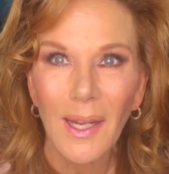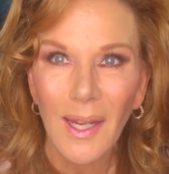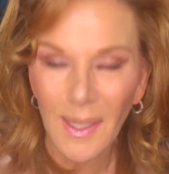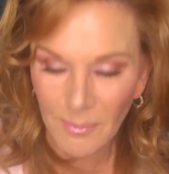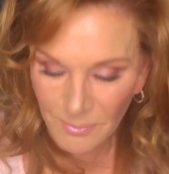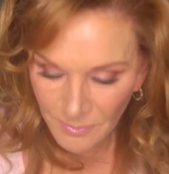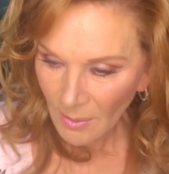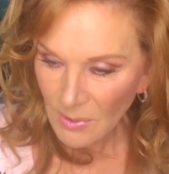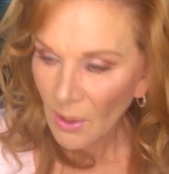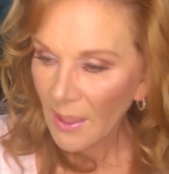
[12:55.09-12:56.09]
It
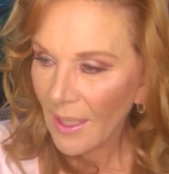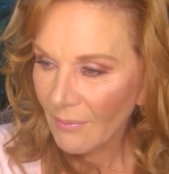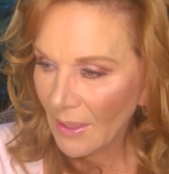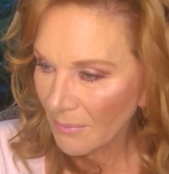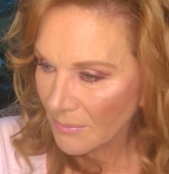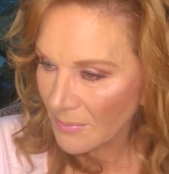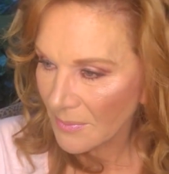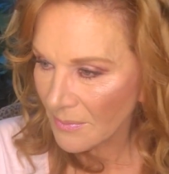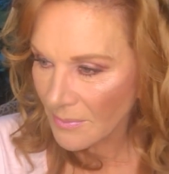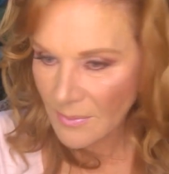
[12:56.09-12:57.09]
was like having
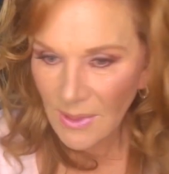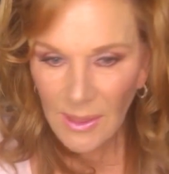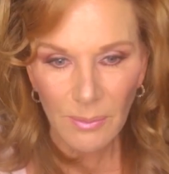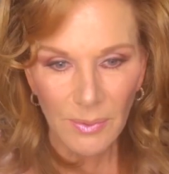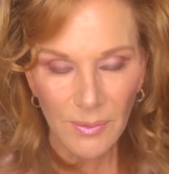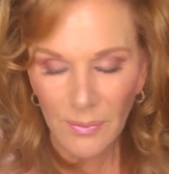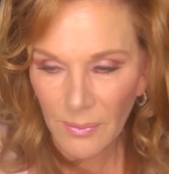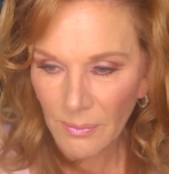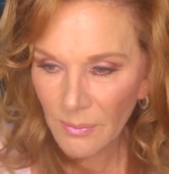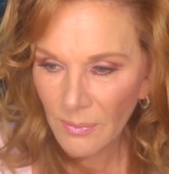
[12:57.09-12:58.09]
dinner
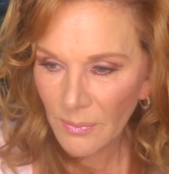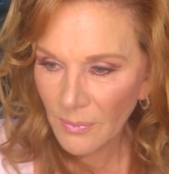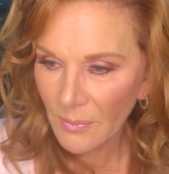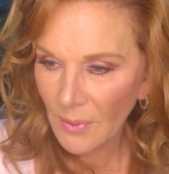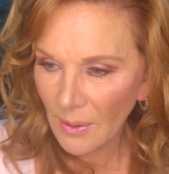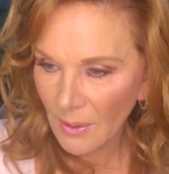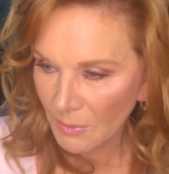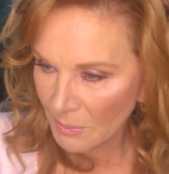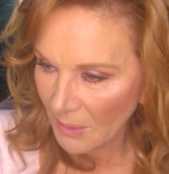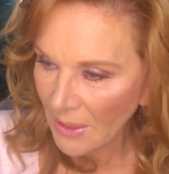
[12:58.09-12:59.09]
there
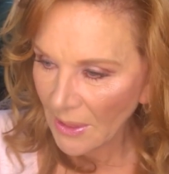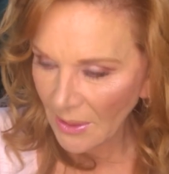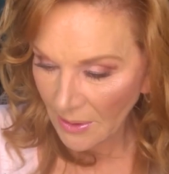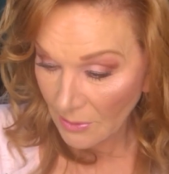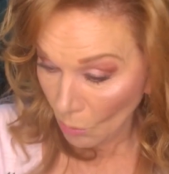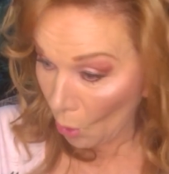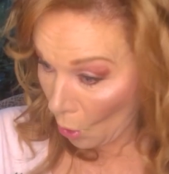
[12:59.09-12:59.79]
was Mickey and there's